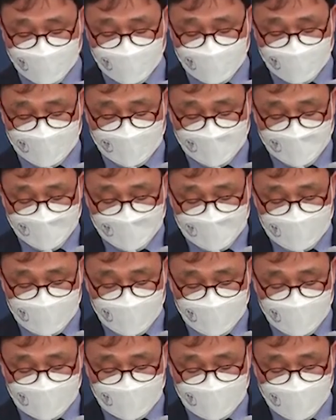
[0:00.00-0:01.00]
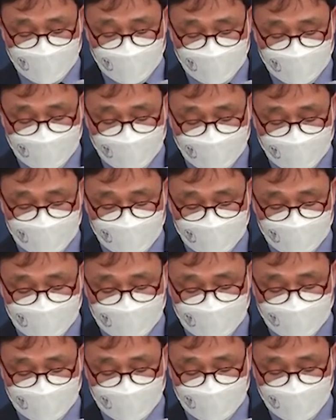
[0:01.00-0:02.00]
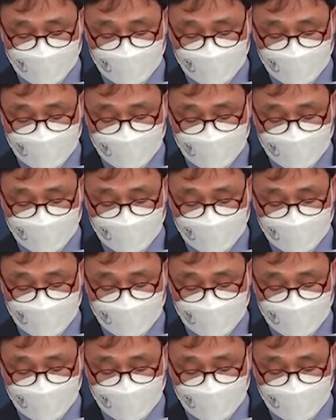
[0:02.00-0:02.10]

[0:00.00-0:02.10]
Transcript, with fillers: closely discussing countermeasures with their